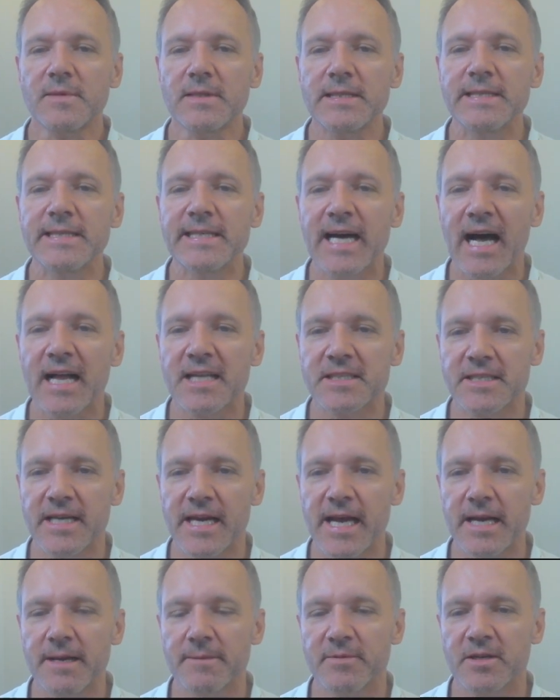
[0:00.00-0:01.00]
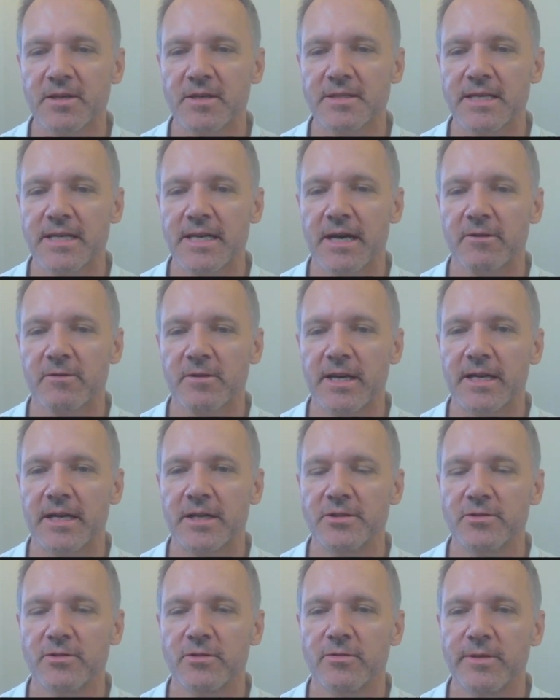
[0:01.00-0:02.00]
He can't take, because then I'll get
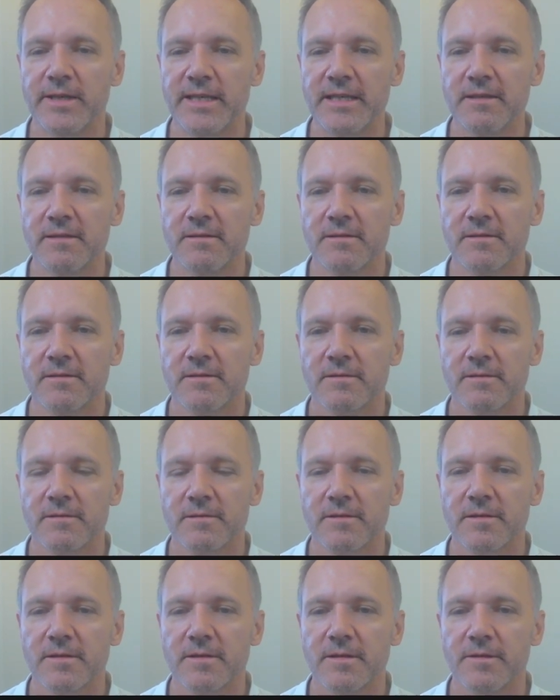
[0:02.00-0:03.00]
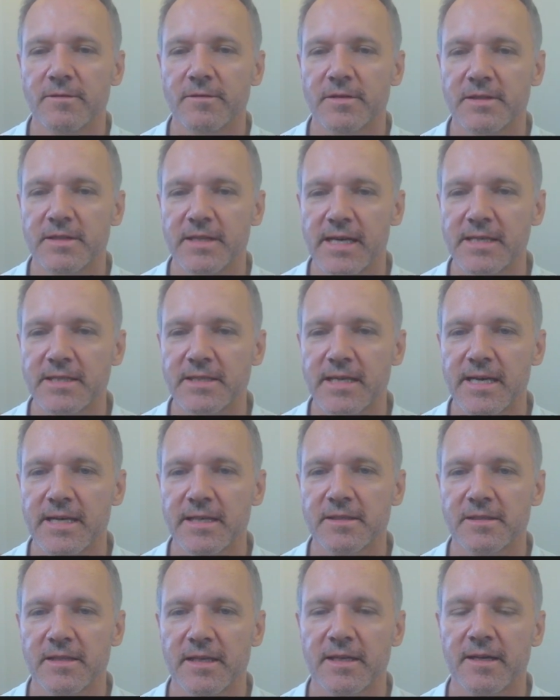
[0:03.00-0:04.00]
a new queen. If I takes,
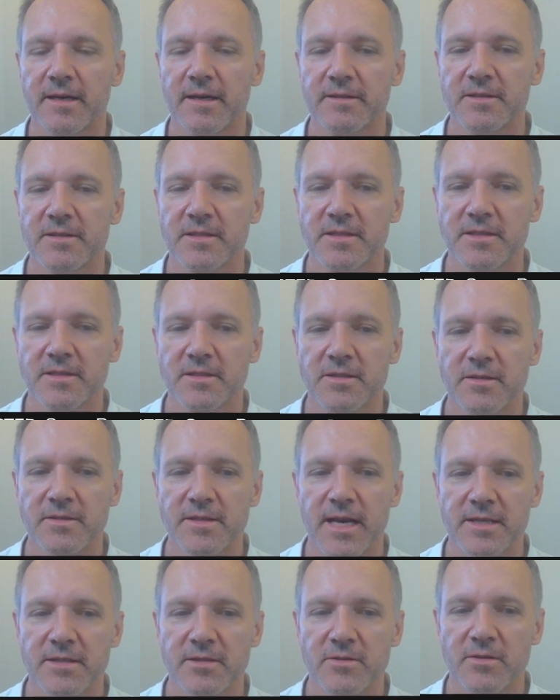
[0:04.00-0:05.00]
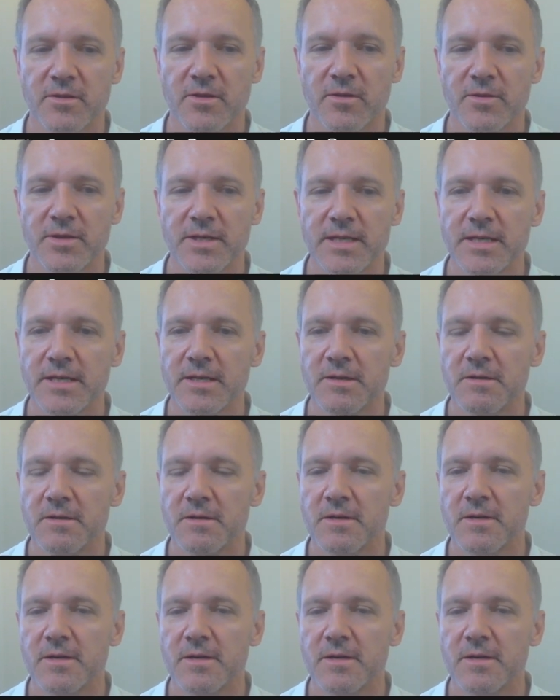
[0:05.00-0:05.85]
then I just, so he has to go here.